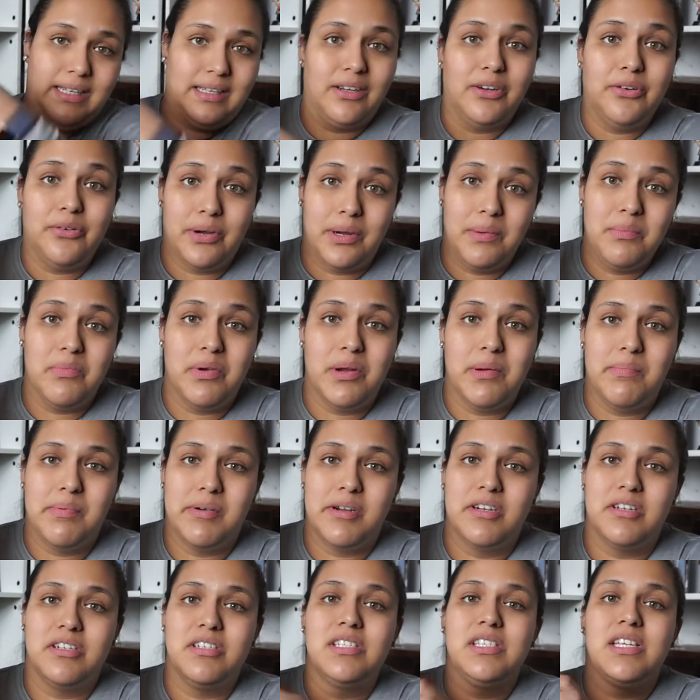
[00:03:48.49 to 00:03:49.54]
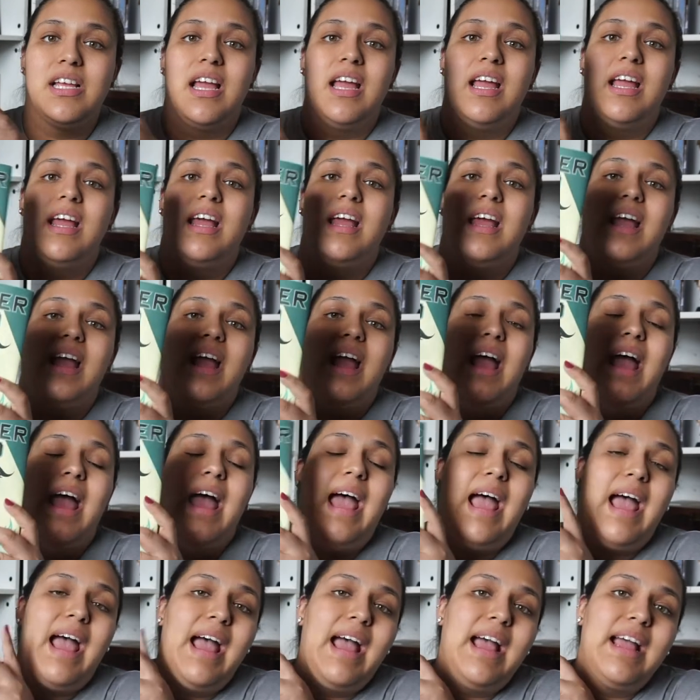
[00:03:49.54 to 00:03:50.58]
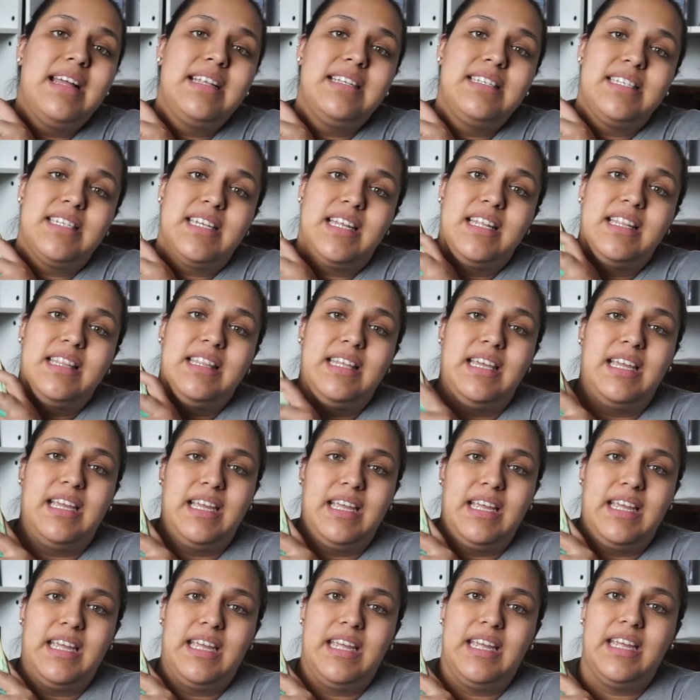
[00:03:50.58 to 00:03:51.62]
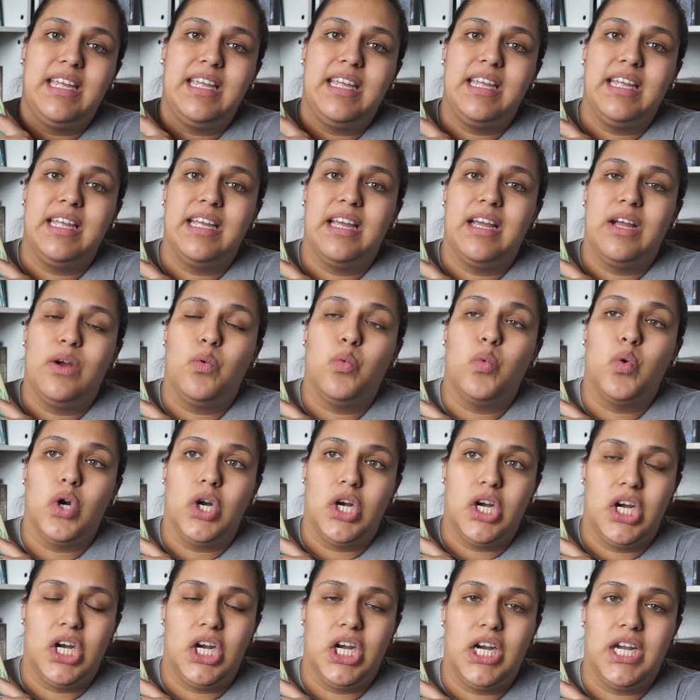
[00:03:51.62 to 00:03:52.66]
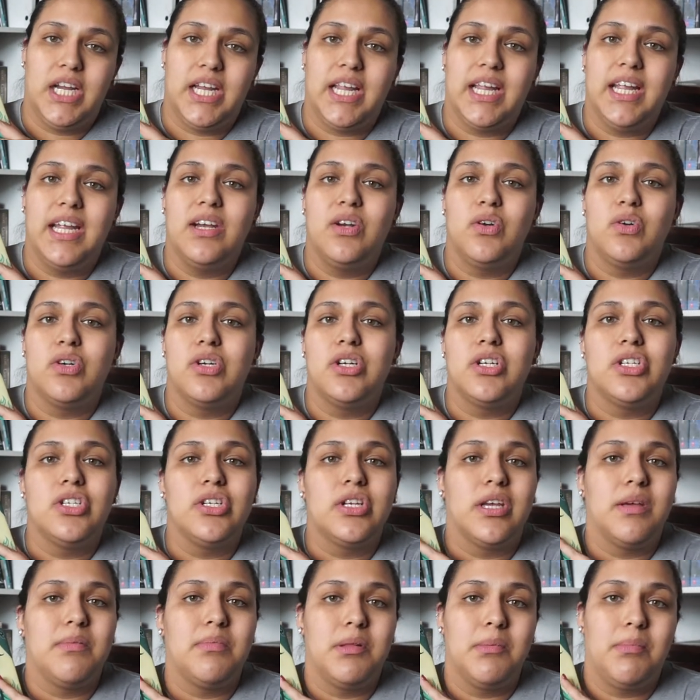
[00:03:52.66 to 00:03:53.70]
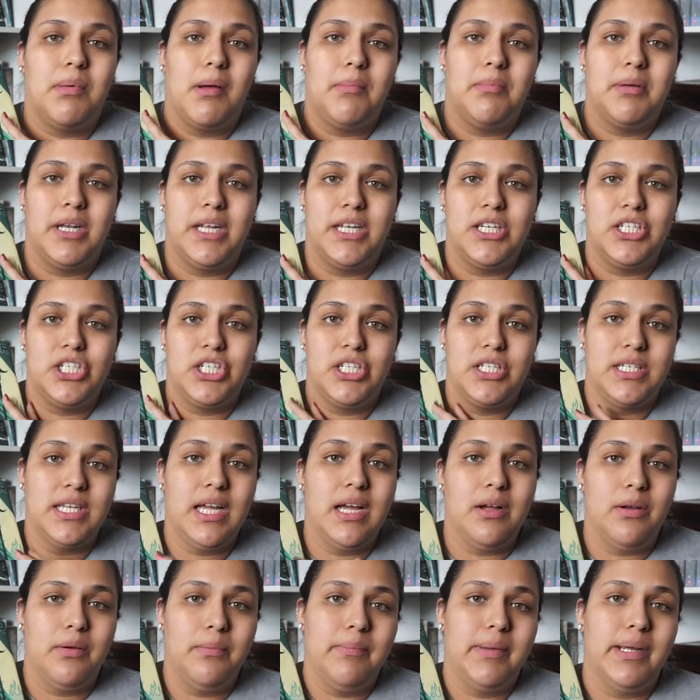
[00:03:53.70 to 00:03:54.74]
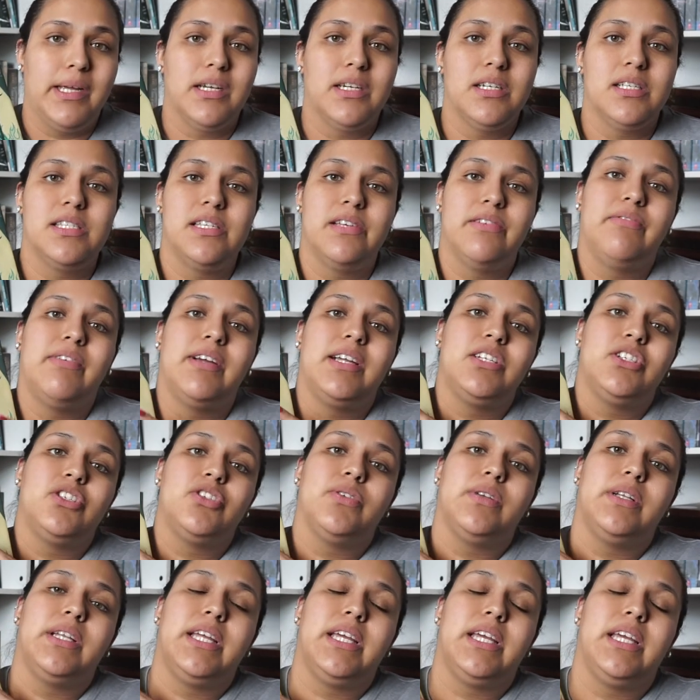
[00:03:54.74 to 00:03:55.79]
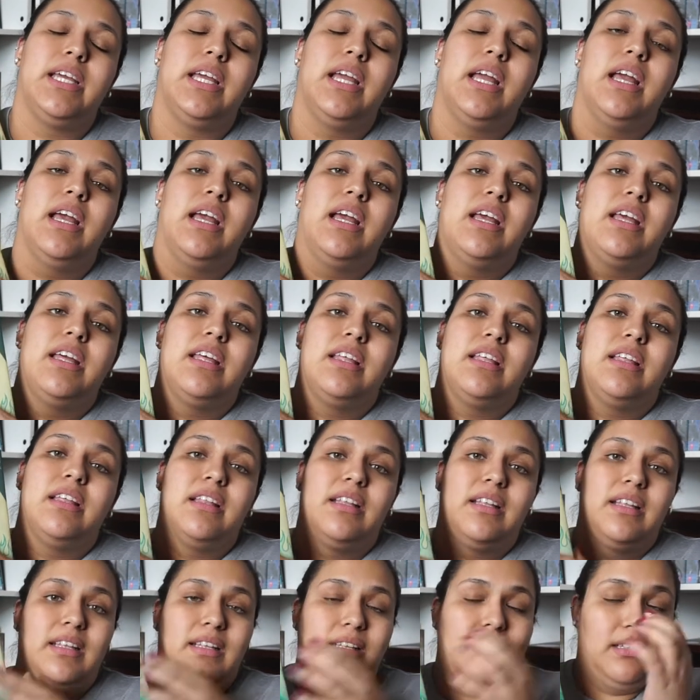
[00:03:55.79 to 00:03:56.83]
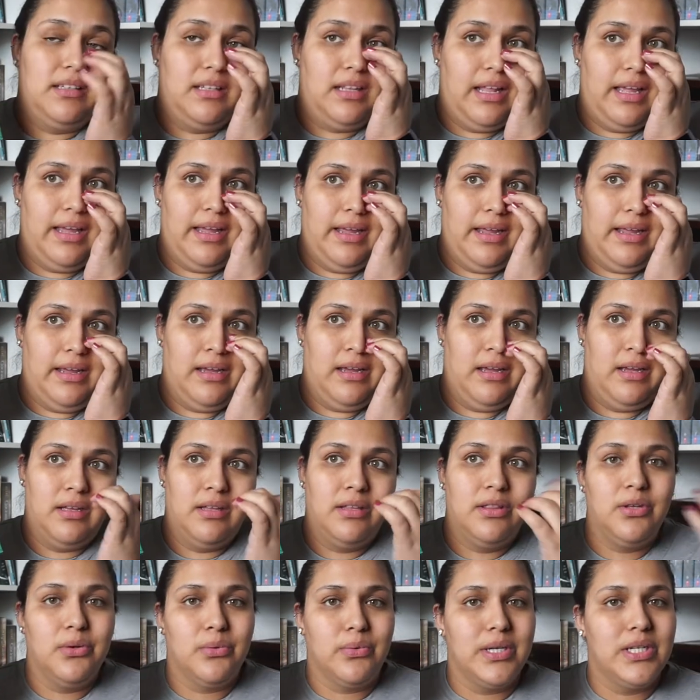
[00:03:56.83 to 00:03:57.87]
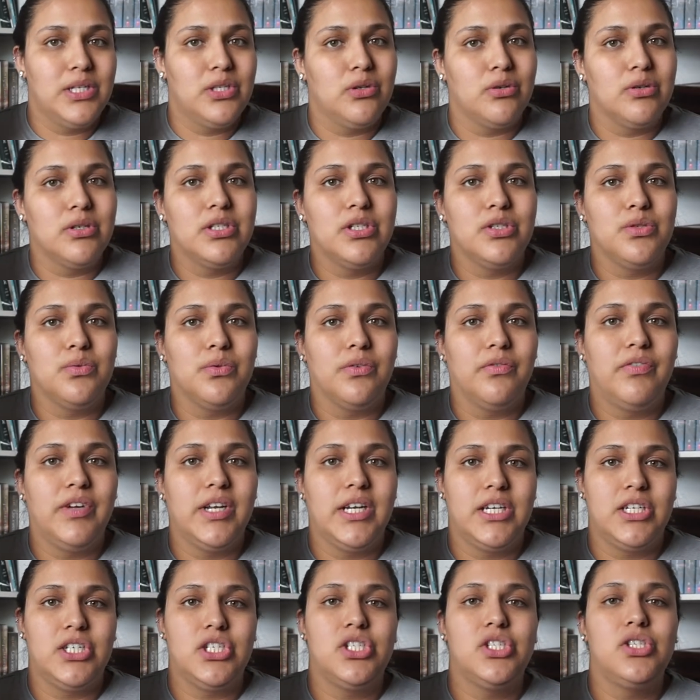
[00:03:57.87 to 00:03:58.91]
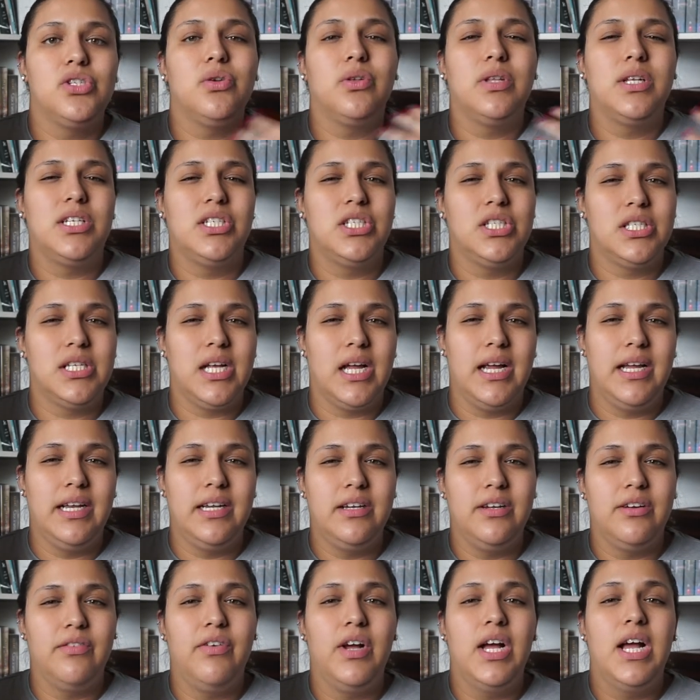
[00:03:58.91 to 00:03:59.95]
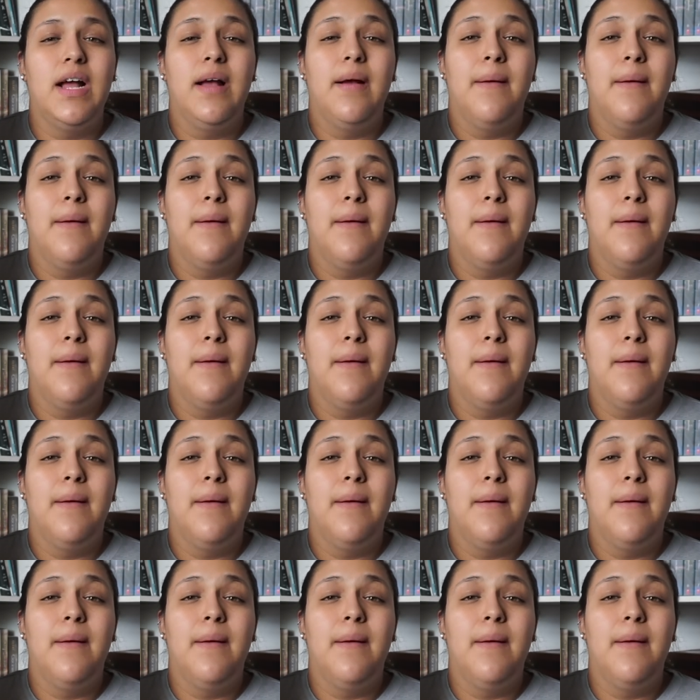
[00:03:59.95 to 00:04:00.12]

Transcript: Grim Reapers, and they work in order to keep the population down, because eventually like the resources will finish, so they just kind of